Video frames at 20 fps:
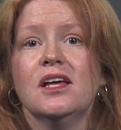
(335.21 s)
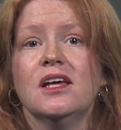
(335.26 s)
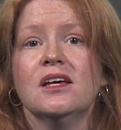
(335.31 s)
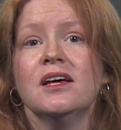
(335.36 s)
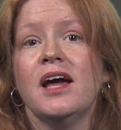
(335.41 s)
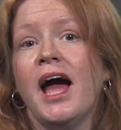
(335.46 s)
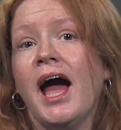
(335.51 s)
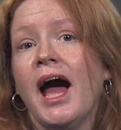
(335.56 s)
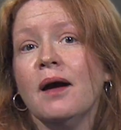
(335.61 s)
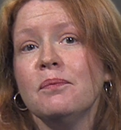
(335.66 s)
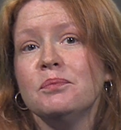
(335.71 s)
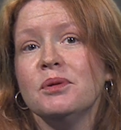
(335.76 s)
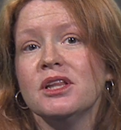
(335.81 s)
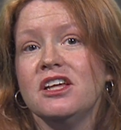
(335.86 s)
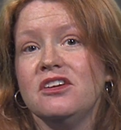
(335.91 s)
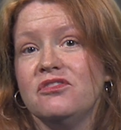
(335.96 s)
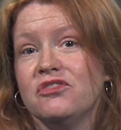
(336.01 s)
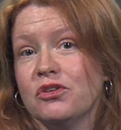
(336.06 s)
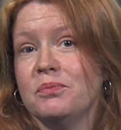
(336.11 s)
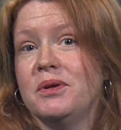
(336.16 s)

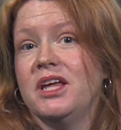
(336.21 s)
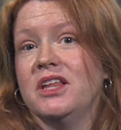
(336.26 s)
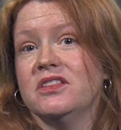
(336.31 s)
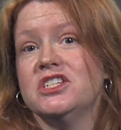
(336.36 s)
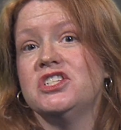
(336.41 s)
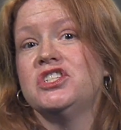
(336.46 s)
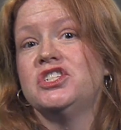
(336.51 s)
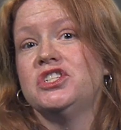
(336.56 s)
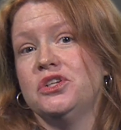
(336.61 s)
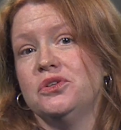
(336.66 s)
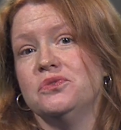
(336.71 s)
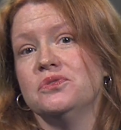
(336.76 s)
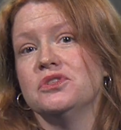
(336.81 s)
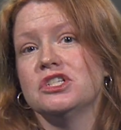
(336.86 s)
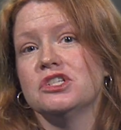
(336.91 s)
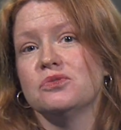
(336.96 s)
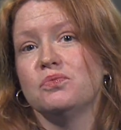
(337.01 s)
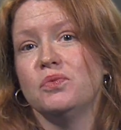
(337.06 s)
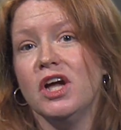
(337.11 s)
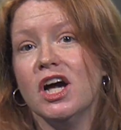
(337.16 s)
Happily for me and the
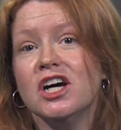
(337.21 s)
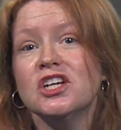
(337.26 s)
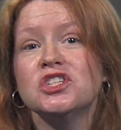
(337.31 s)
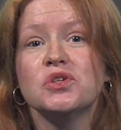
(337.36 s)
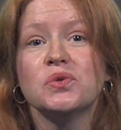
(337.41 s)
students, we also